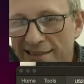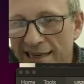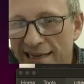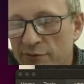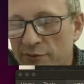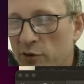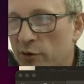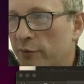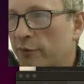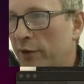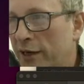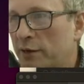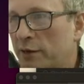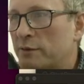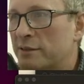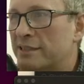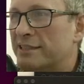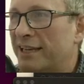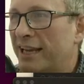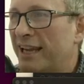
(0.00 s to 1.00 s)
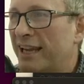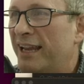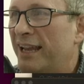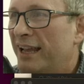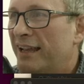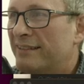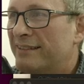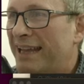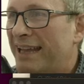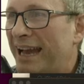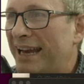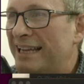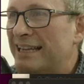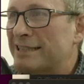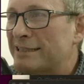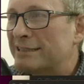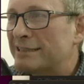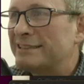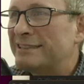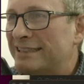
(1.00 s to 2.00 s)
level of frequency that
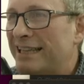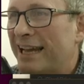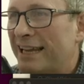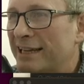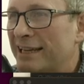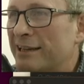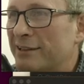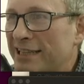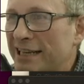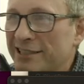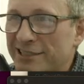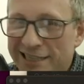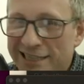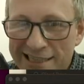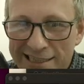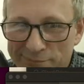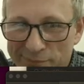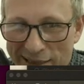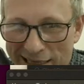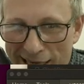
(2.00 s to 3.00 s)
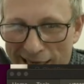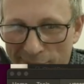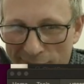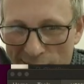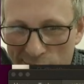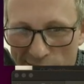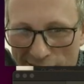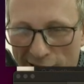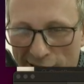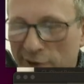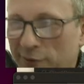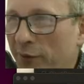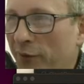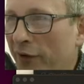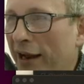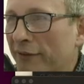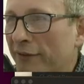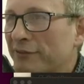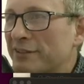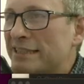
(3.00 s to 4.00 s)
is like essentially becoming 1 over
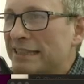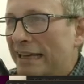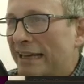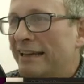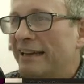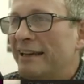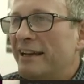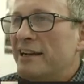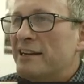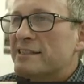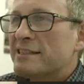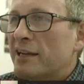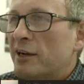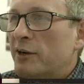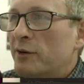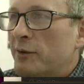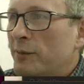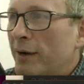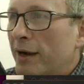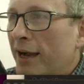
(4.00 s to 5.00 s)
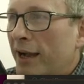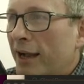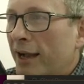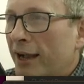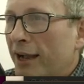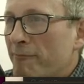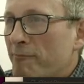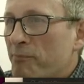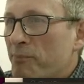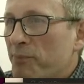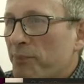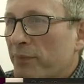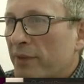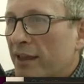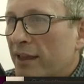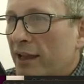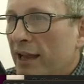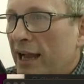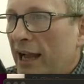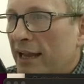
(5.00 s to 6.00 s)
f isn't it so um
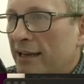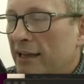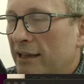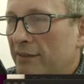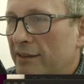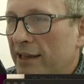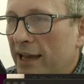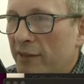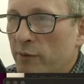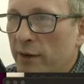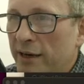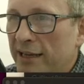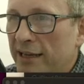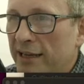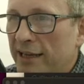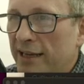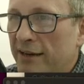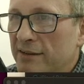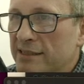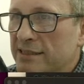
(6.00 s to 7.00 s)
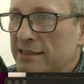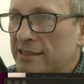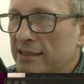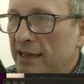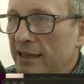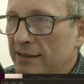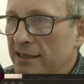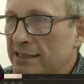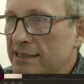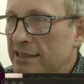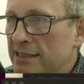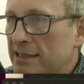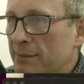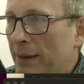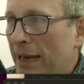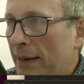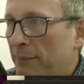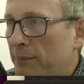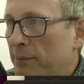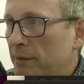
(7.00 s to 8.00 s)
and the other one here is this is the
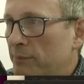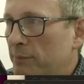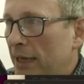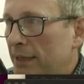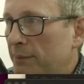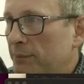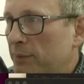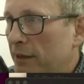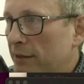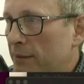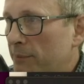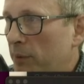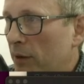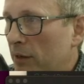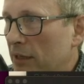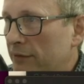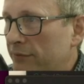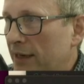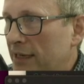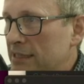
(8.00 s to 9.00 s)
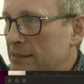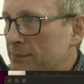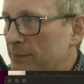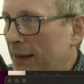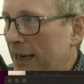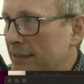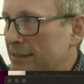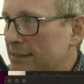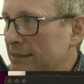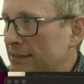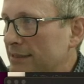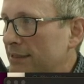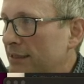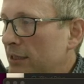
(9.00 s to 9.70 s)
paper, the polyphase patent,